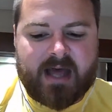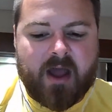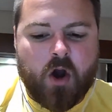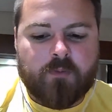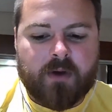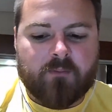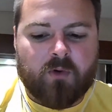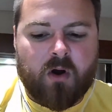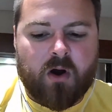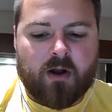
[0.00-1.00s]
I hope I'm
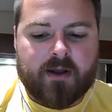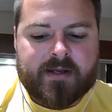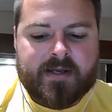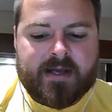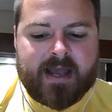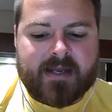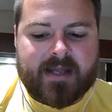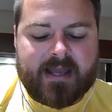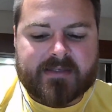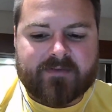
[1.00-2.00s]
wrong and
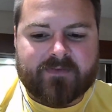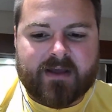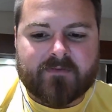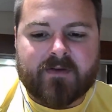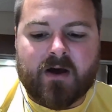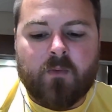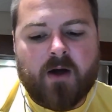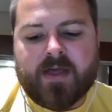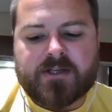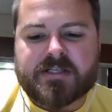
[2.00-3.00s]
he is a VFL.
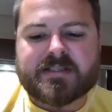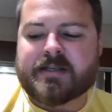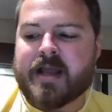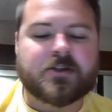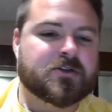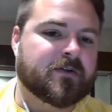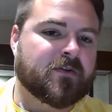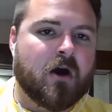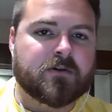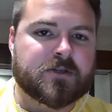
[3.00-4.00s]
Well, that's just the nature of
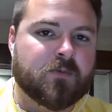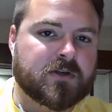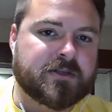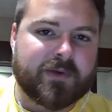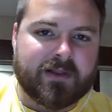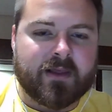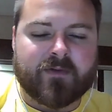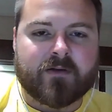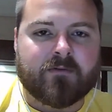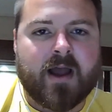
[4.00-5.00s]
college sports that we live
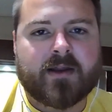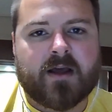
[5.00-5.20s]
in, right?